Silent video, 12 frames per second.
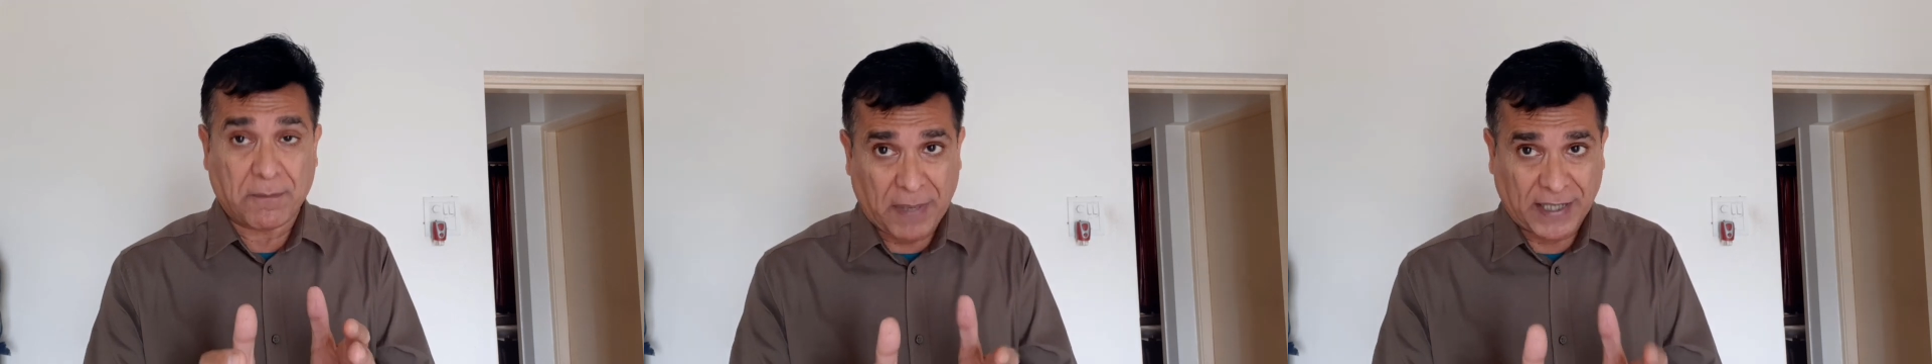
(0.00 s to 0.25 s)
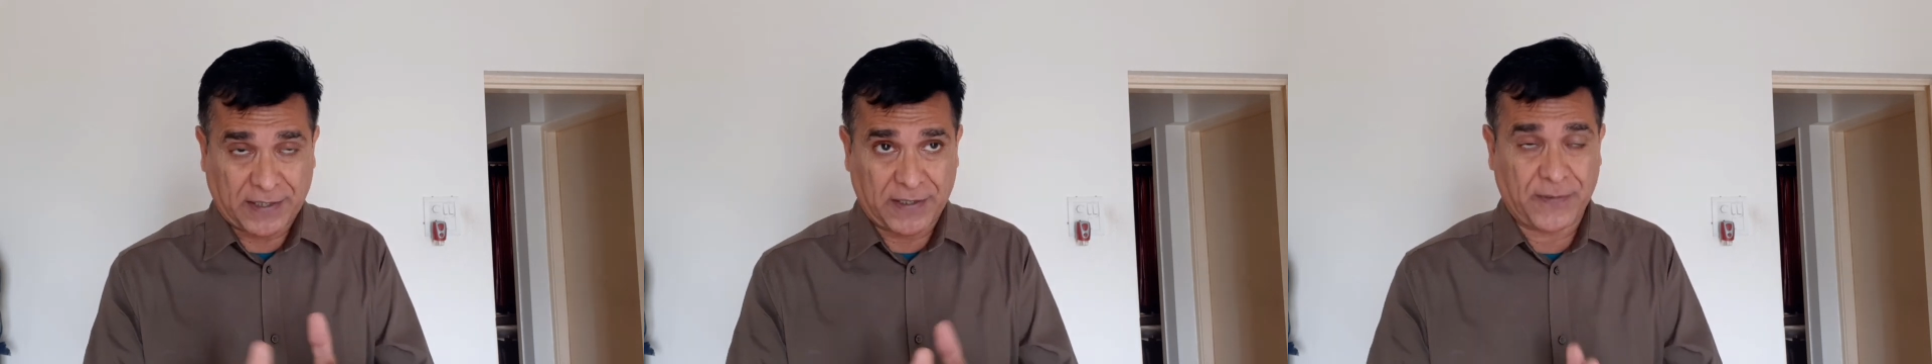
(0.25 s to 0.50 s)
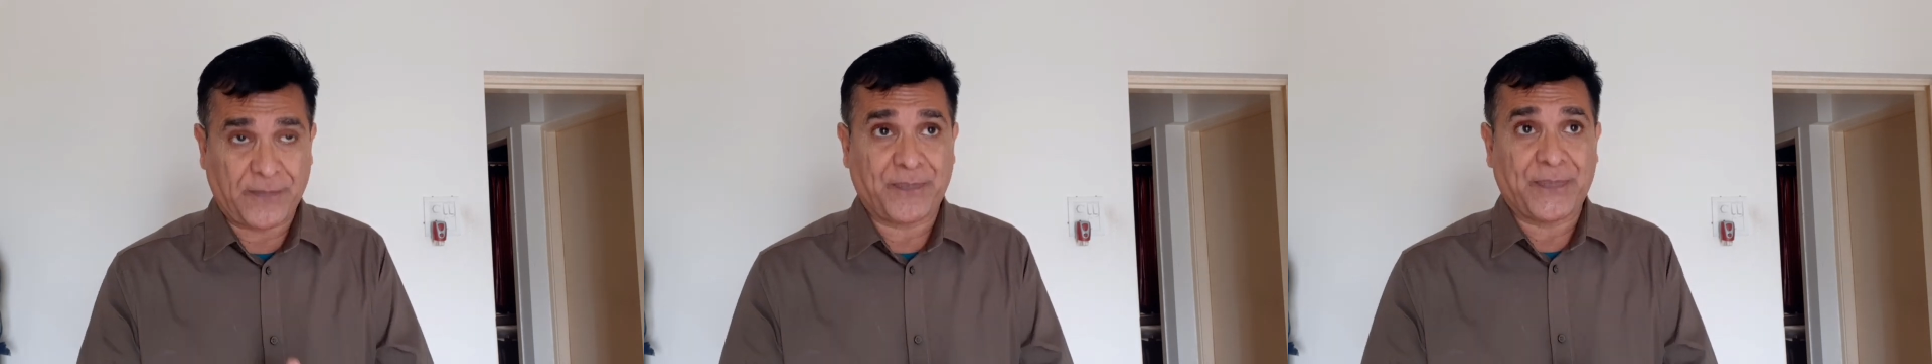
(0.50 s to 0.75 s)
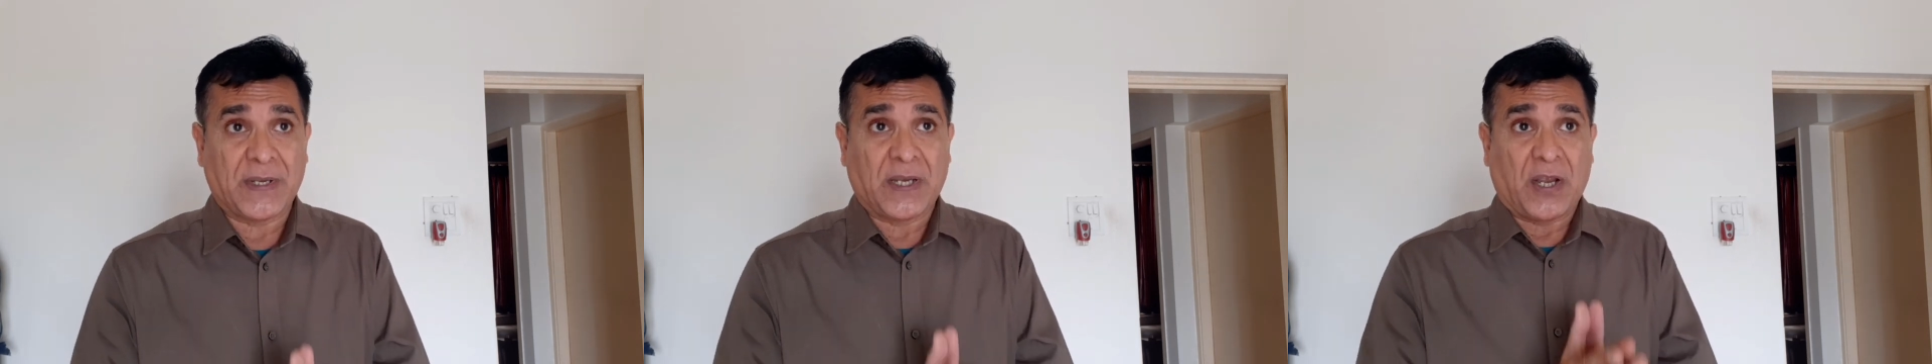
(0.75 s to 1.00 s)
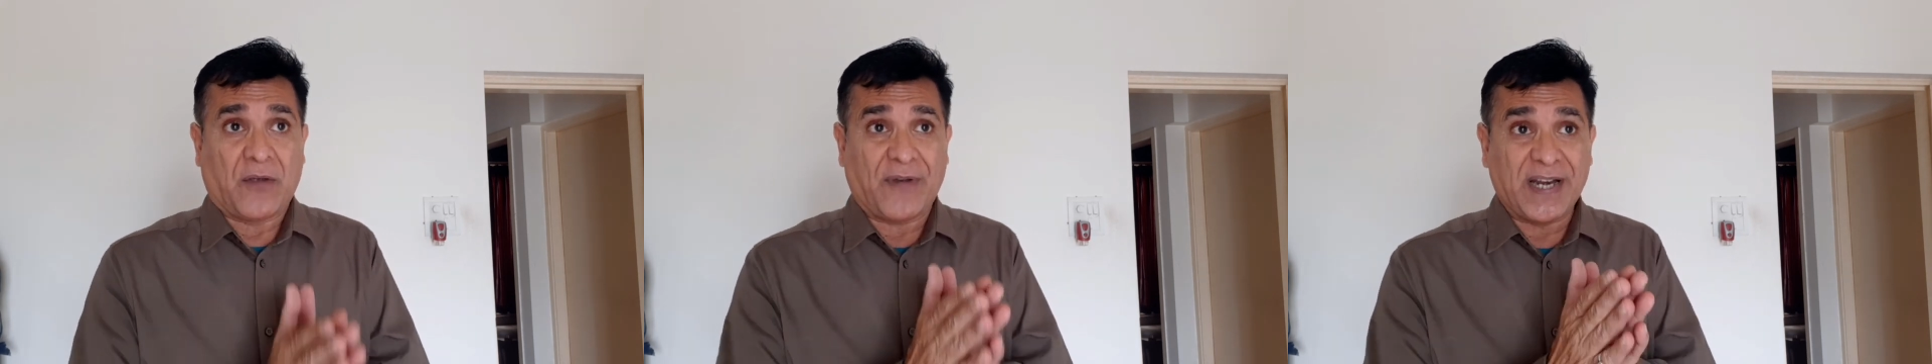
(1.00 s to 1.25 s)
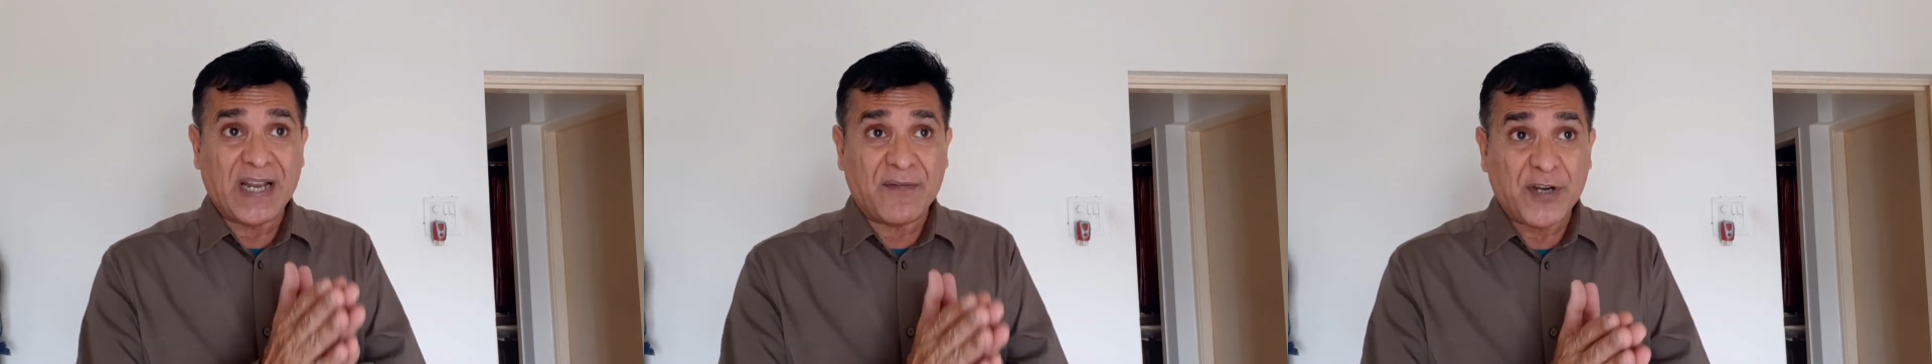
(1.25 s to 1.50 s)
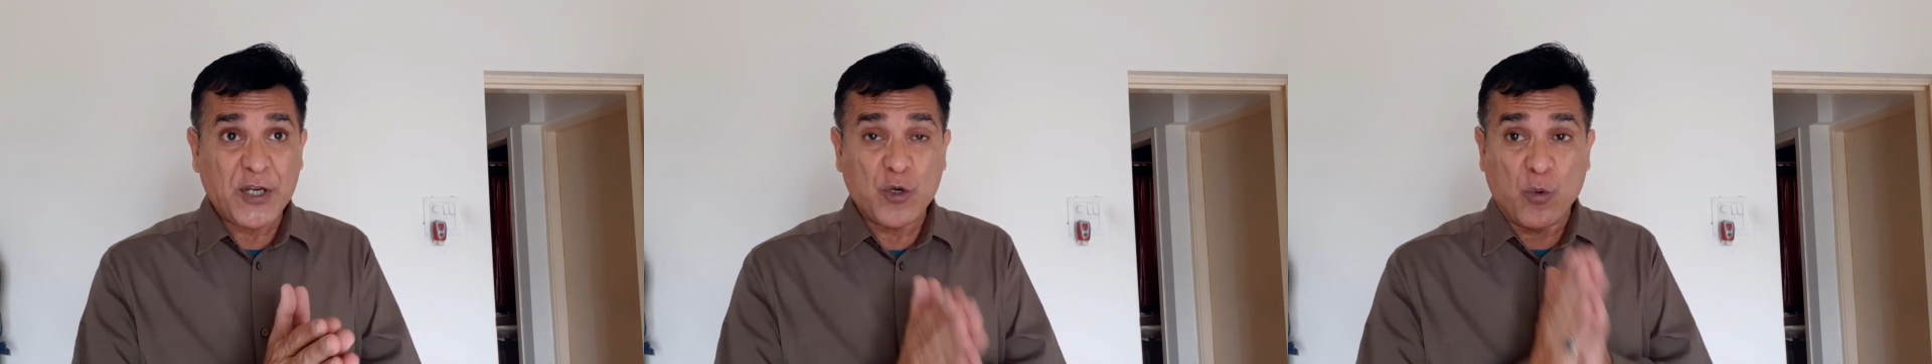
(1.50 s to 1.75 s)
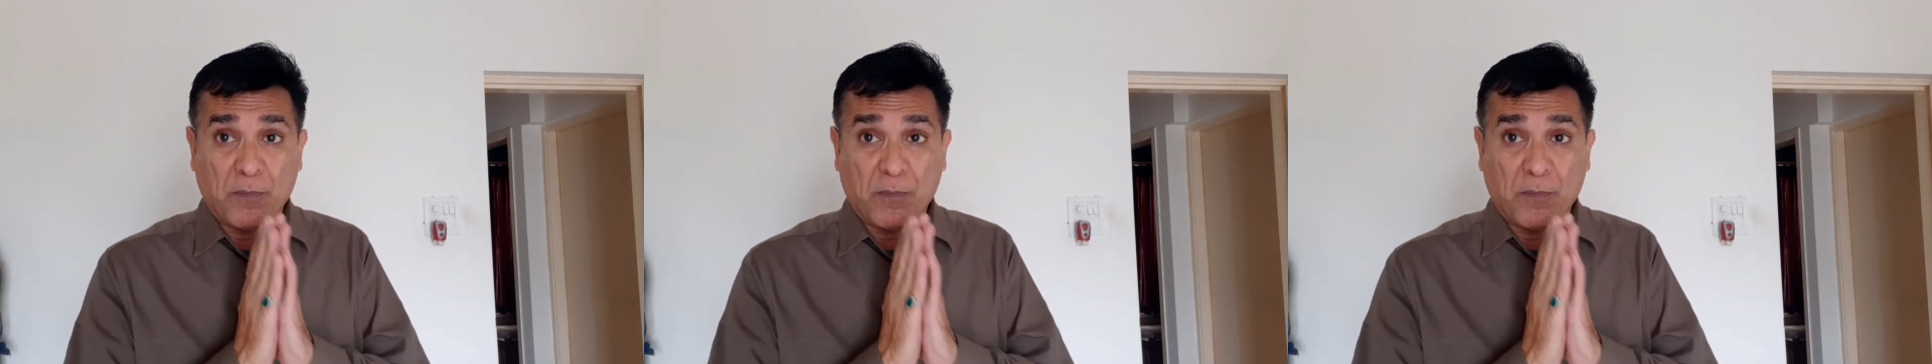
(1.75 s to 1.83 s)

But whenever you